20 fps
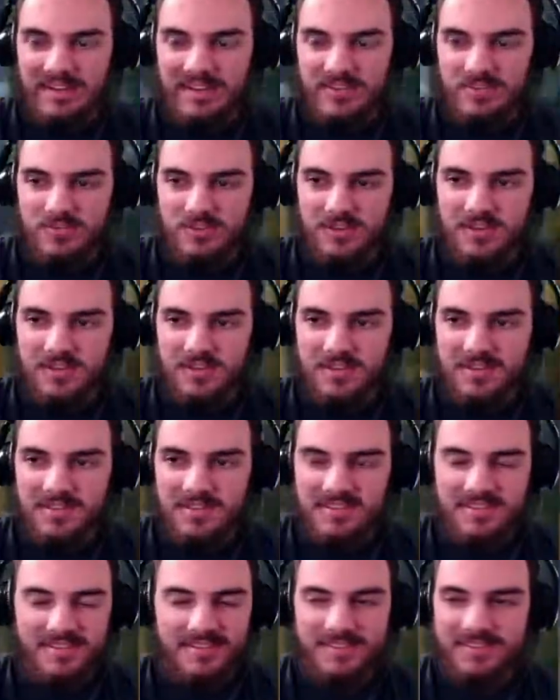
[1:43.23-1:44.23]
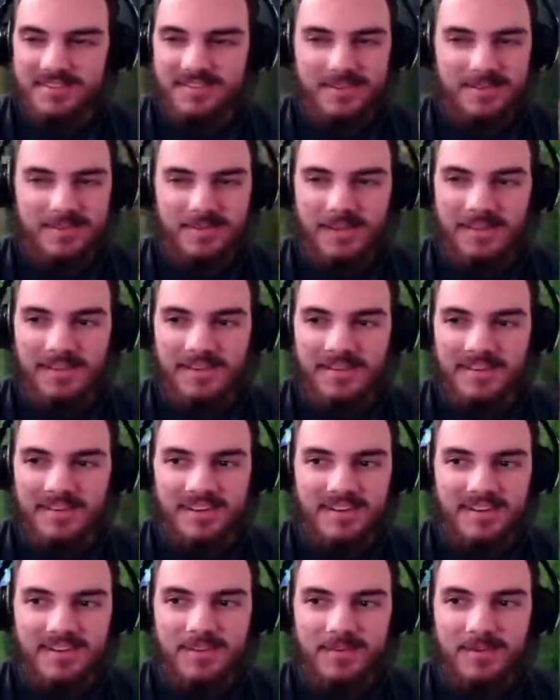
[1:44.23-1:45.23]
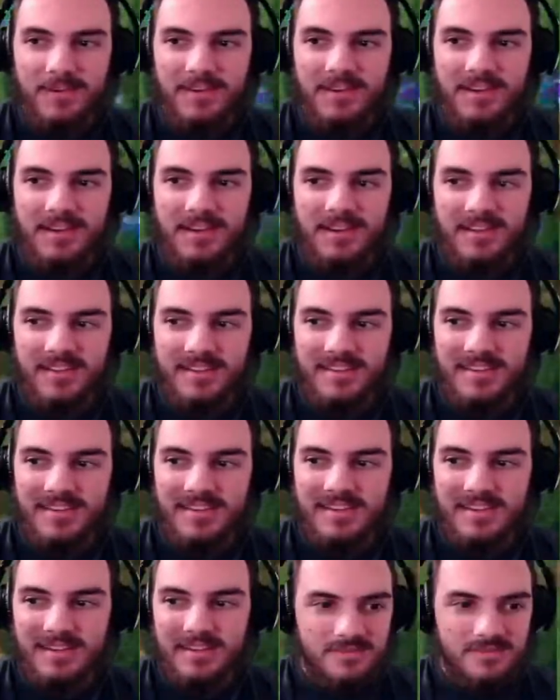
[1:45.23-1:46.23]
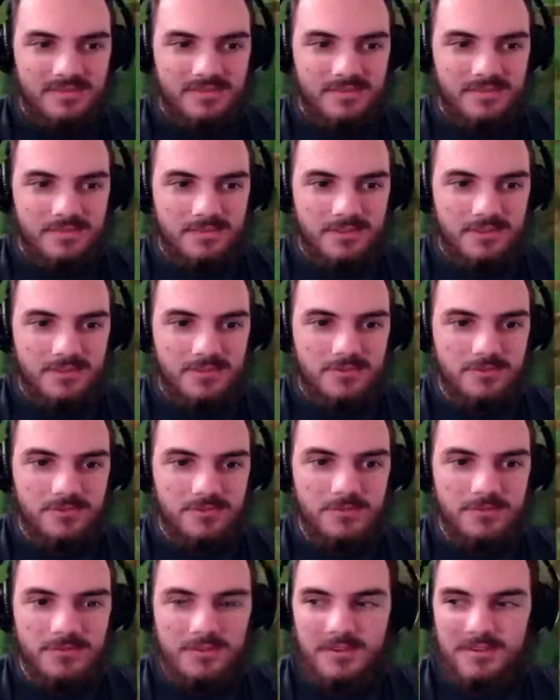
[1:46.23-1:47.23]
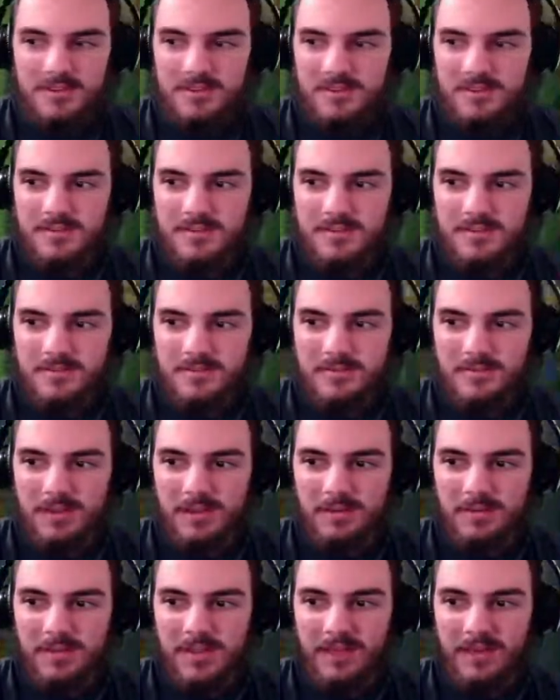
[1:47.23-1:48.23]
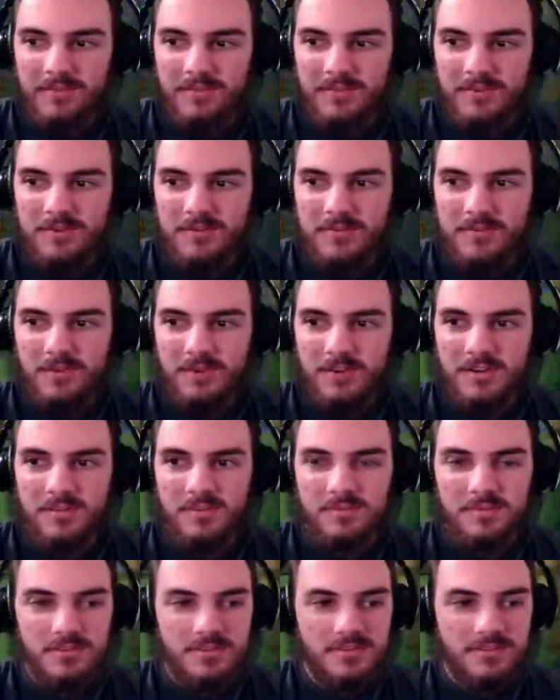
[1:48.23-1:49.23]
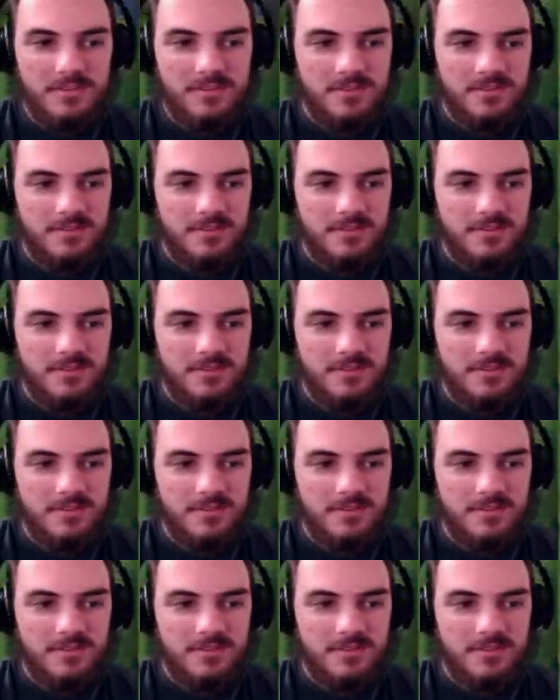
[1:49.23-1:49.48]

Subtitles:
Struck by lightning. I don't know why I add on the EN, but soon they will have their own marketplace.